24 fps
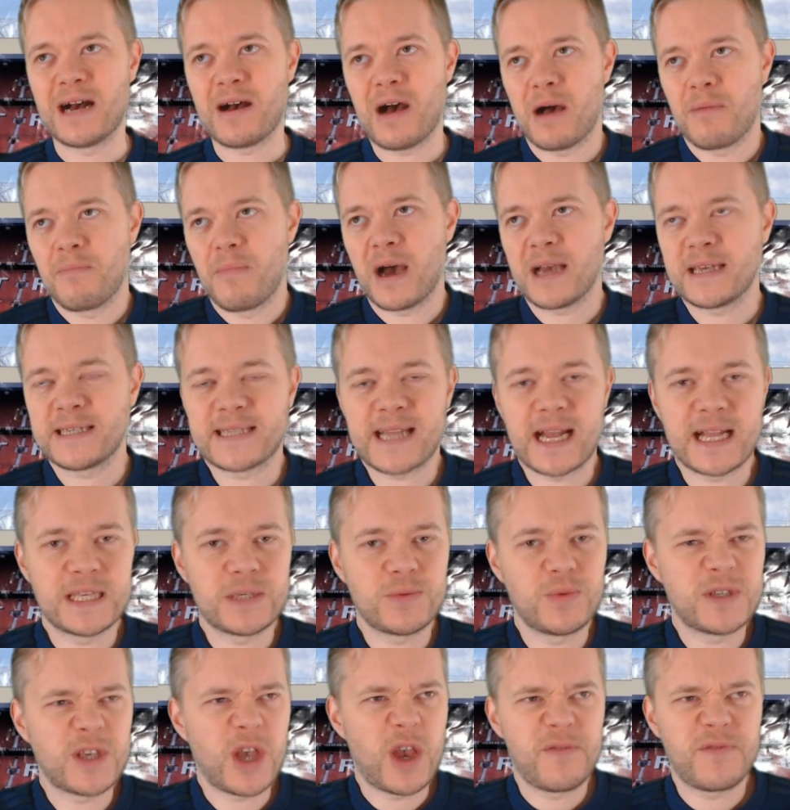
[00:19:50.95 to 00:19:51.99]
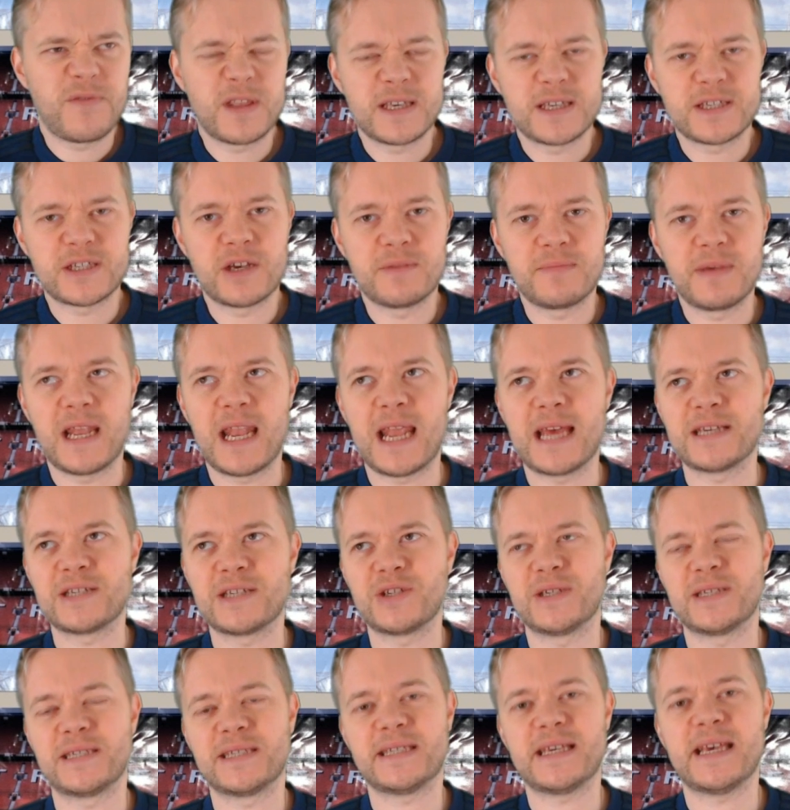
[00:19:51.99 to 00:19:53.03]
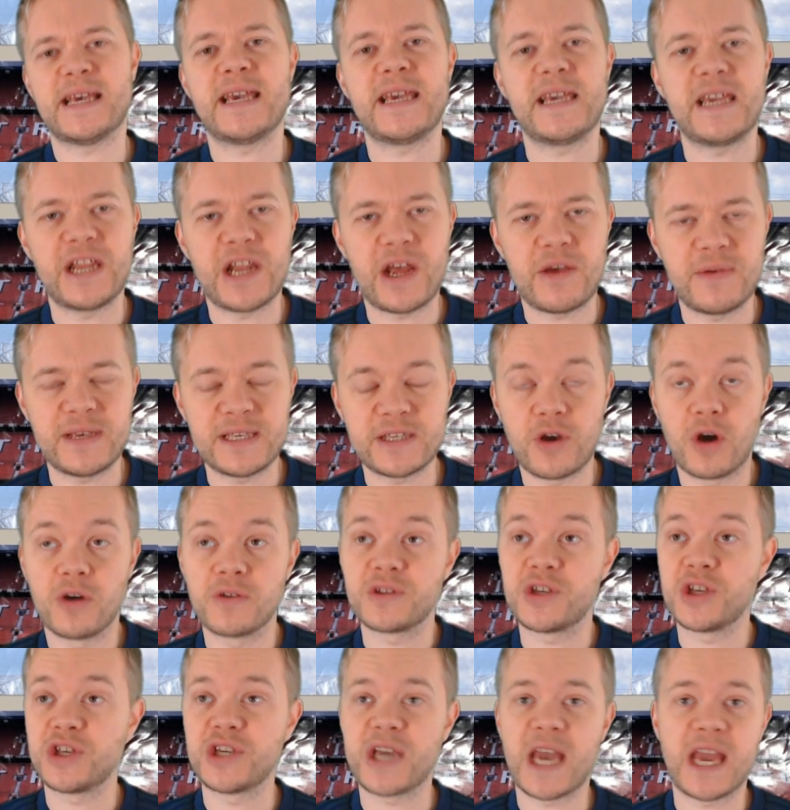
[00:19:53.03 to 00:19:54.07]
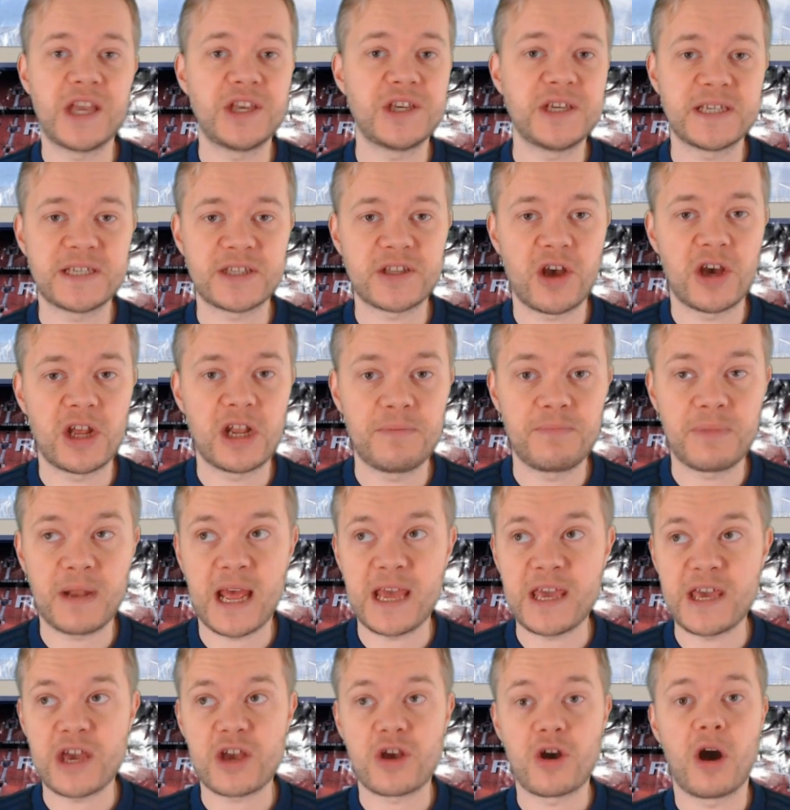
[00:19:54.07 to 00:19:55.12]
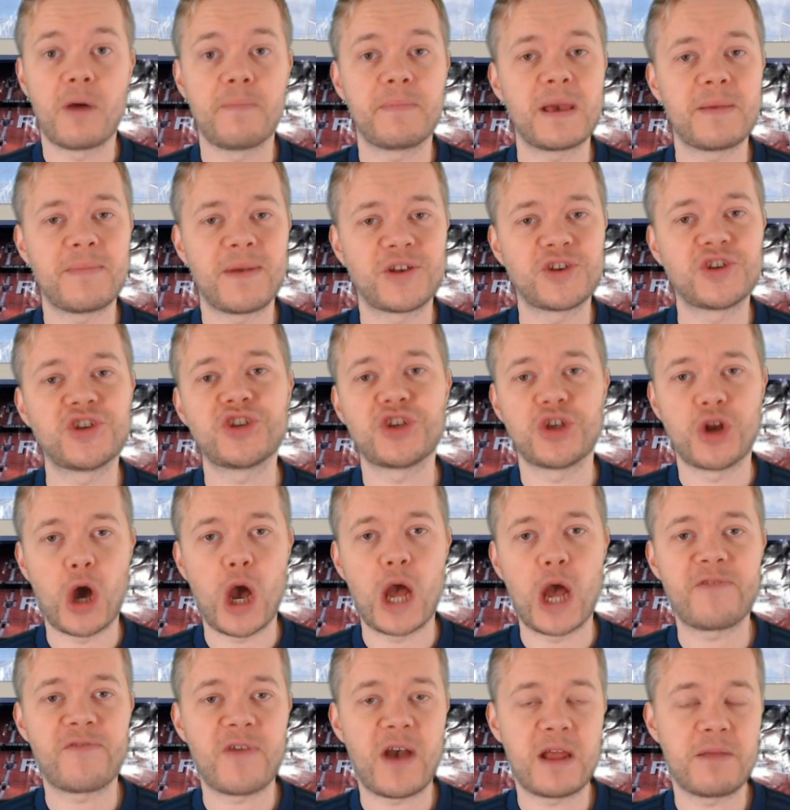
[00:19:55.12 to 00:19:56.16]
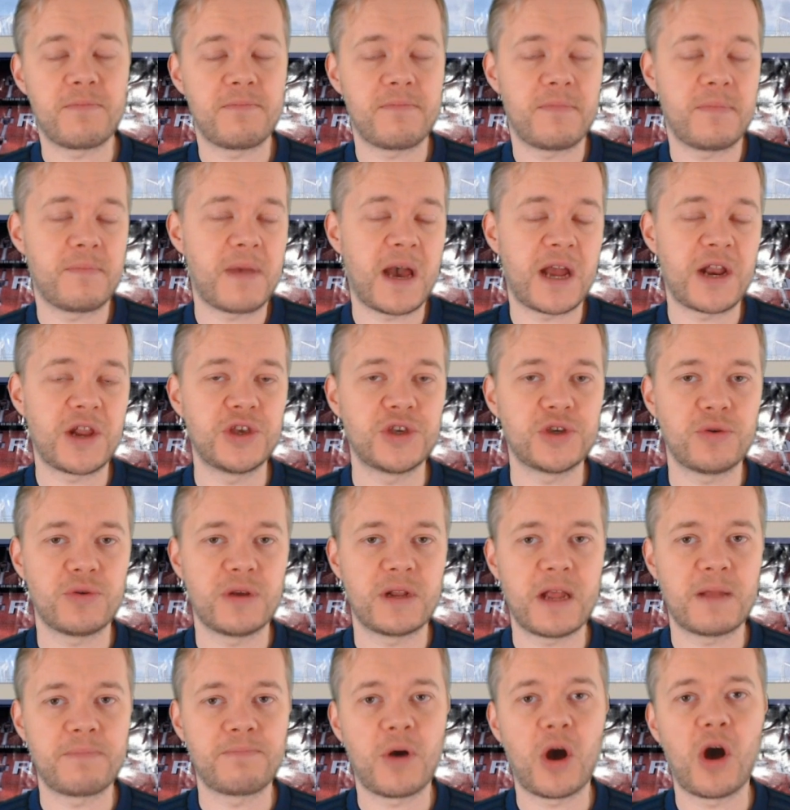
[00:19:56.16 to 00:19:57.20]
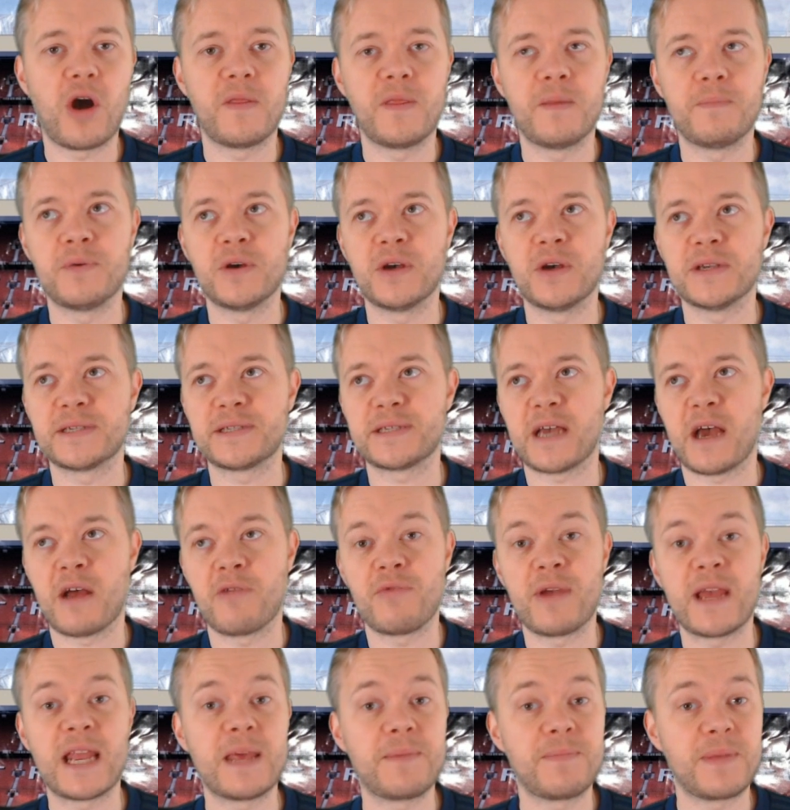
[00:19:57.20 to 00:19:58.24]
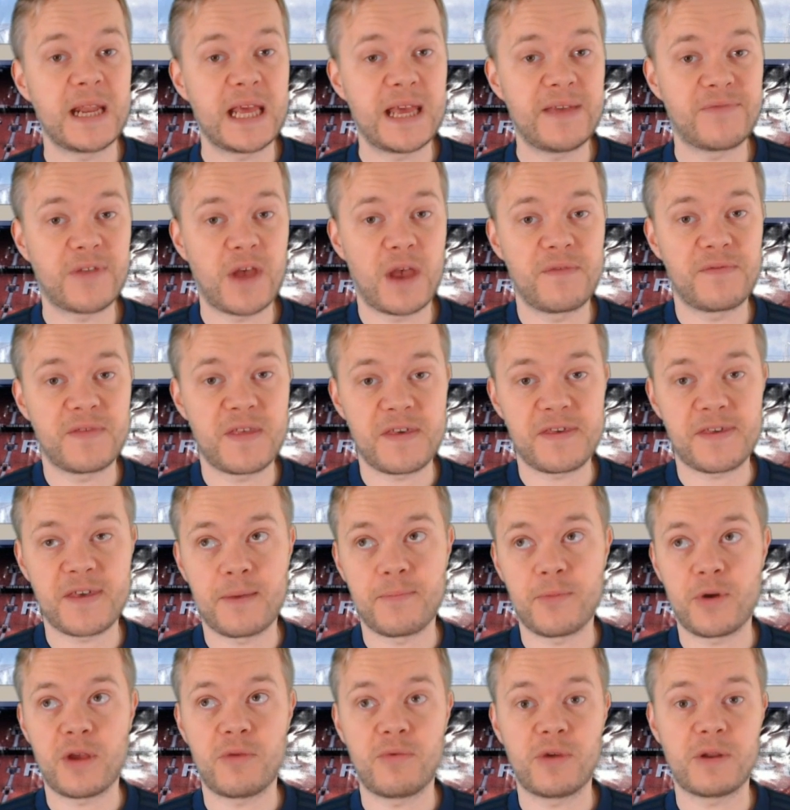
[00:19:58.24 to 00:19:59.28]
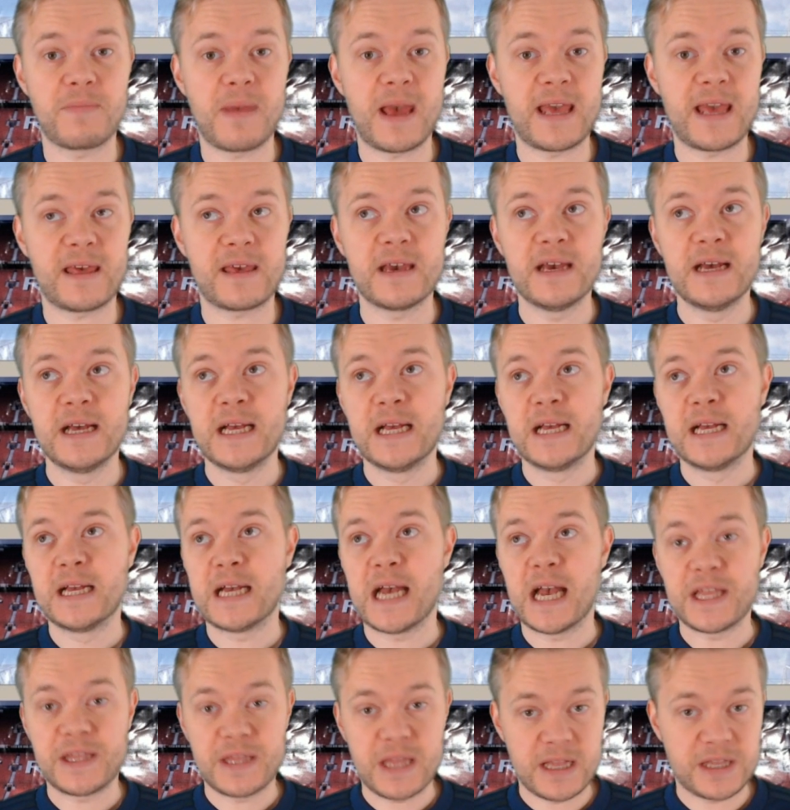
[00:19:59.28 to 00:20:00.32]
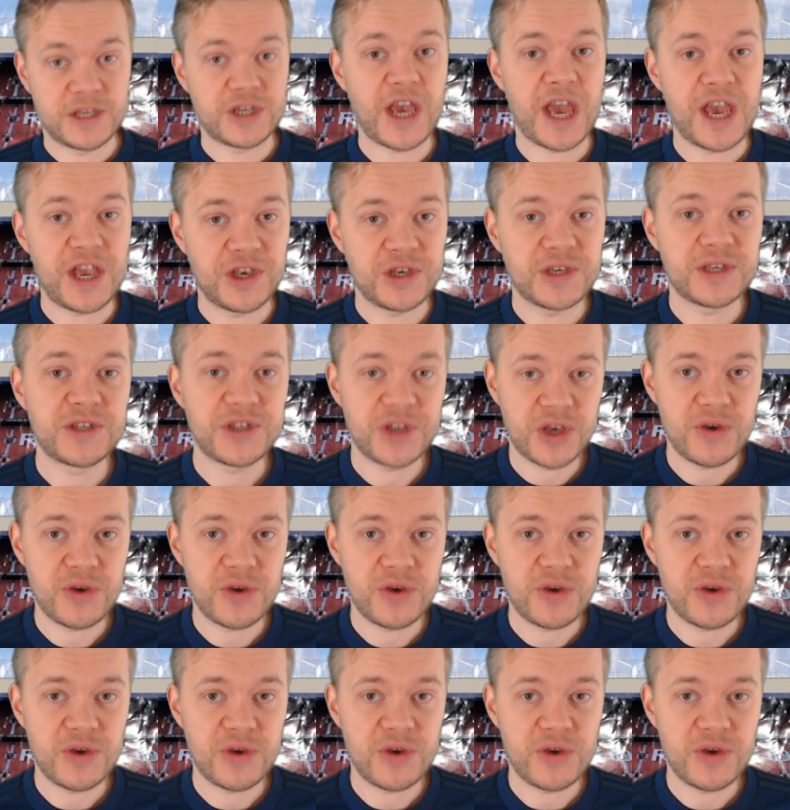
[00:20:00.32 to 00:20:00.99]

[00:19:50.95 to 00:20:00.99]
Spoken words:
My stance was over the summer, let's just see, he's got to change his style of play. You can't be a Manchester United manager and park the bus. I really believed over the summer he would make changes